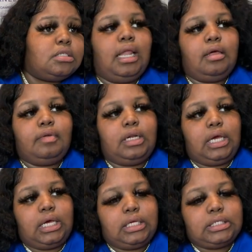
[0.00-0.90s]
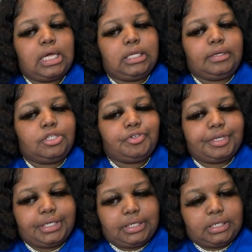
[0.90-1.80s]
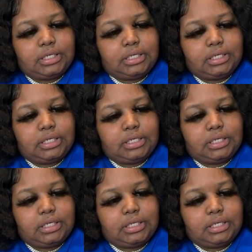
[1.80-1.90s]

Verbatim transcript: I love to dance. I love to drink.